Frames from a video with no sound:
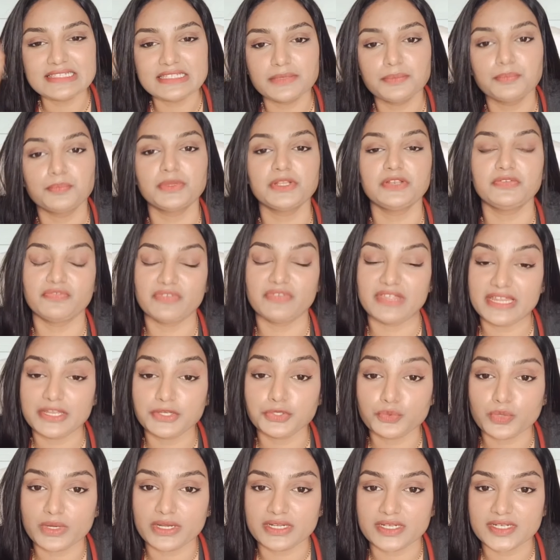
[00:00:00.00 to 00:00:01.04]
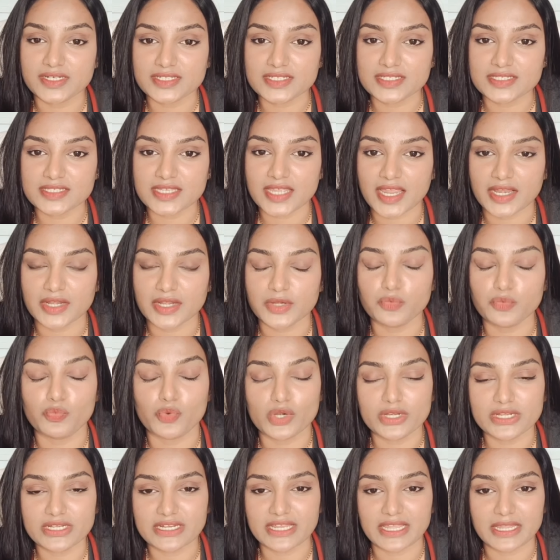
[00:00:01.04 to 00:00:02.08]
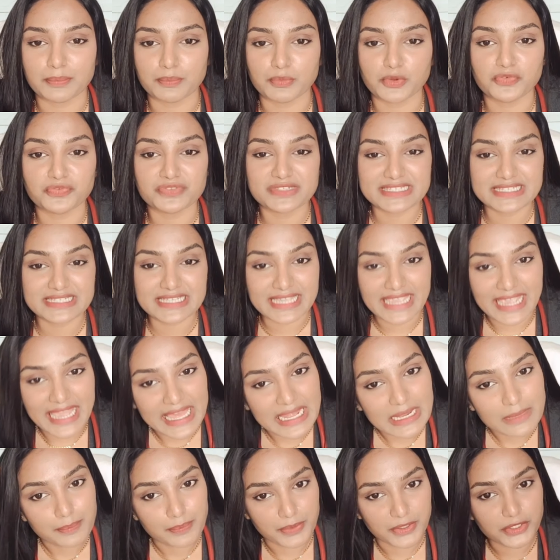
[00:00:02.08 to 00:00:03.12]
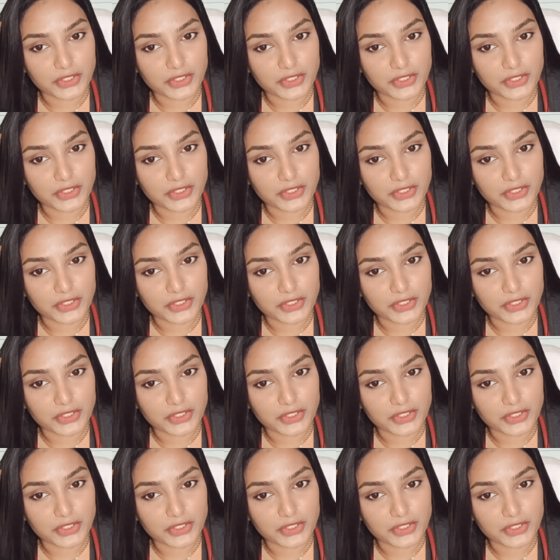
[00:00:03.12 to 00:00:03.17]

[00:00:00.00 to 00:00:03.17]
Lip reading: simple way to understand what type of scalp